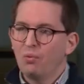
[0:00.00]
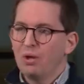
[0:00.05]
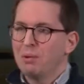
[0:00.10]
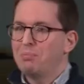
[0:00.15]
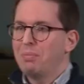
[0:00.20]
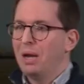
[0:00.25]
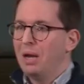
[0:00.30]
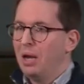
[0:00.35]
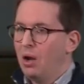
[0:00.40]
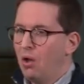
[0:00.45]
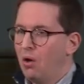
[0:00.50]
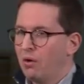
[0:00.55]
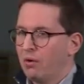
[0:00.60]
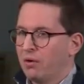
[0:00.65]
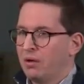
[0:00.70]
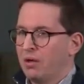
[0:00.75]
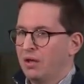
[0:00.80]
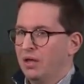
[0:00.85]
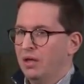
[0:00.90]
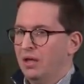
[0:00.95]
we
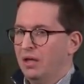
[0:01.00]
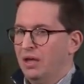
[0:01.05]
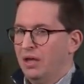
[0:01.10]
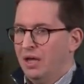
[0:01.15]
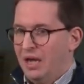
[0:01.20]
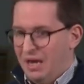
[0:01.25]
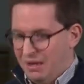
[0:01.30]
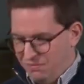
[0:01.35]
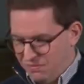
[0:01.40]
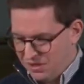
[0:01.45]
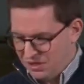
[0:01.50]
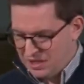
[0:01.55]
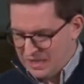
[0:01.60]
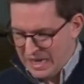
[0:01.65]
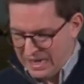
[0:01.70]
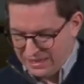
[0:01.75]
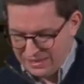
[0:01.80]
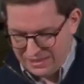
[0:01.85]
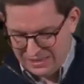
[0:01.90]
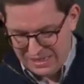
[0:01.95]
belong in this
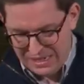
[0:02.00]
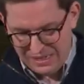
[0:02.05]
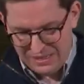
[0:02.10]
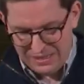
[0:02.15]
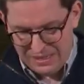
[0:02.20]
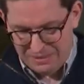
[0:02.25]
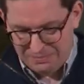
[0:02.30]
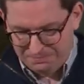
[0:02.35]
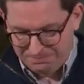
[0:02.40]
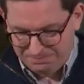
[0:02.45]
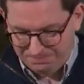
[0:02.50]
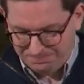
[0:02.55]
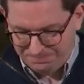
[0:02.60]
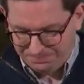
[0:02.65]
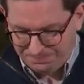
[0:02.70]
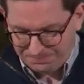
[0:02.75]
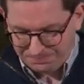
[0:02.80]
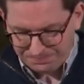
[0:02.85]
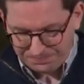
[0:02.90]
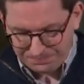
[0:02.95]
next season?
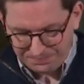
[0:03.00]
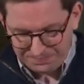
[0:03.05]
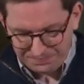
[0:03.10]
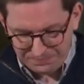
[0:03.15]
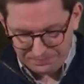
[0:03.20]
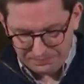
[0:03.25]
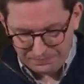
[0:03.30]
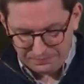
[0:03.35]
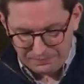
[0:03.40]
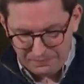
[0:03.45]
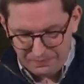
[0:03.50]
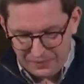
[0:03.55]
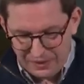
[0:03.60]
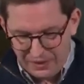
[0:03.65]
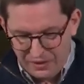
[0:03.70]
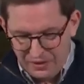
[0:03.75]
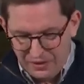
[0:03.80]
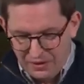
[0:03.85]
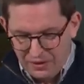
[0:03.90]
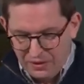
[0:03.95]

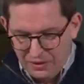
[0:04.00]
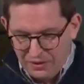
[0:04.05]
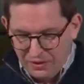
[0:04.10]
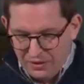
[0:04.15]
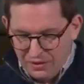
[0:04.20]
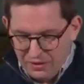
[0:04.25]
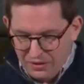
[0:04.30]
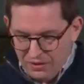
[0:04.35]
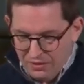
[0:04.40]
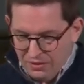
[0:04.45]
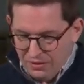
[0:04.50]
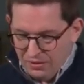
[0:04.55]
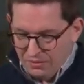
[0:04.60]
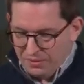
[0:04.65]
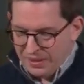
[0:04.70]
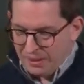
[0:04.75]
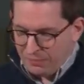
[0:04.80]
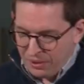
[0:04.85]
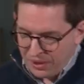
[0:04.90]
But that